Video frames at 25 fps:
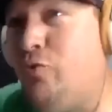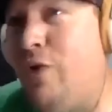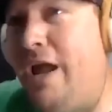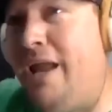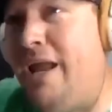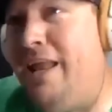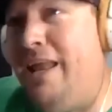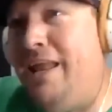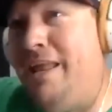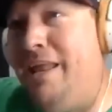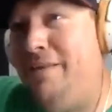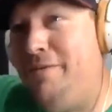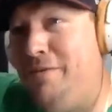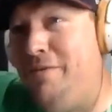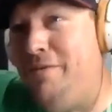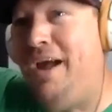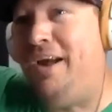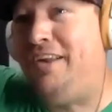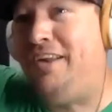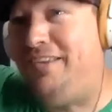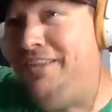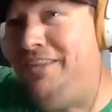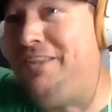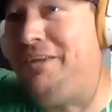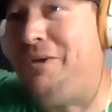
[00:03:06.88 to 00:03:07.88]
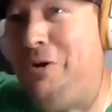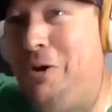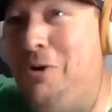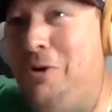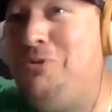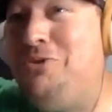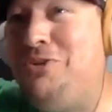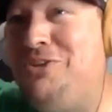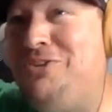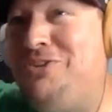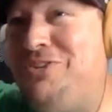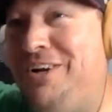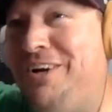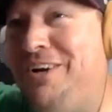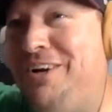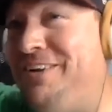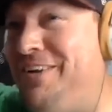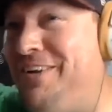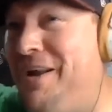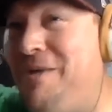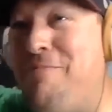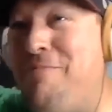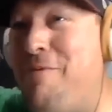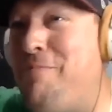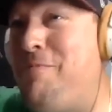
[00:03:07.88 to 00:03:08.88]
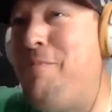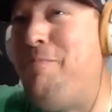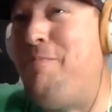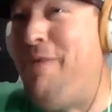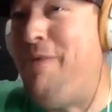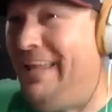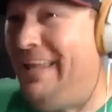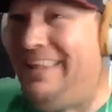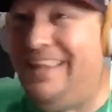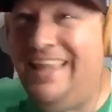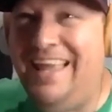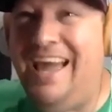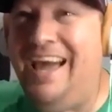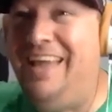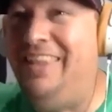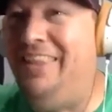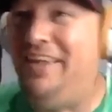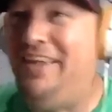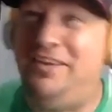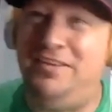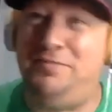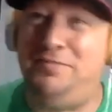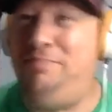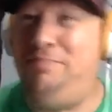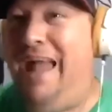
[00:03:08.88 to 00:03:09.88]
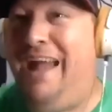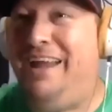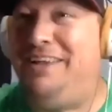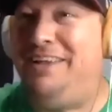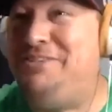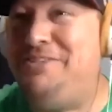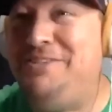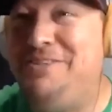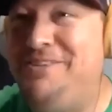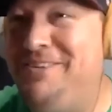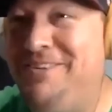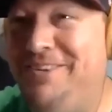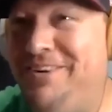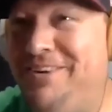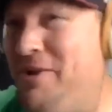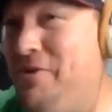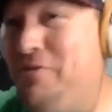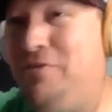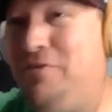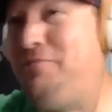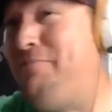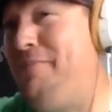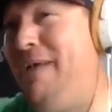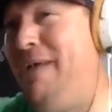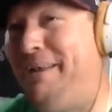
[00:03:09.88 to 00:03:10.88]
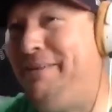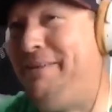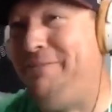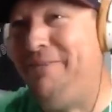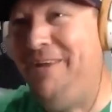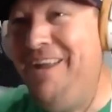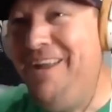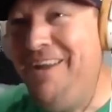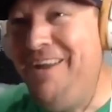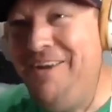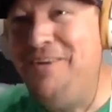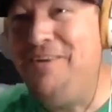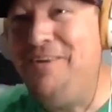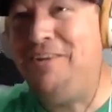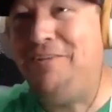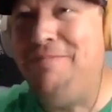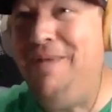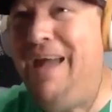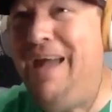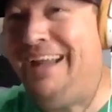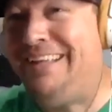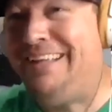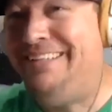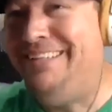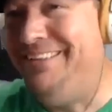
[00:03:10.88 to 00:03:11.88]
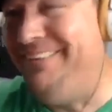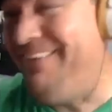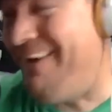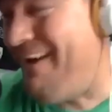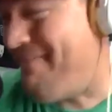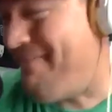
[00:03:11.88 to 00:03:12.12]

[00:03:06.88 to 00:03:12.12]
right next to the coaching chairs, and I remember on like smacked you, or you smacked who smacked who?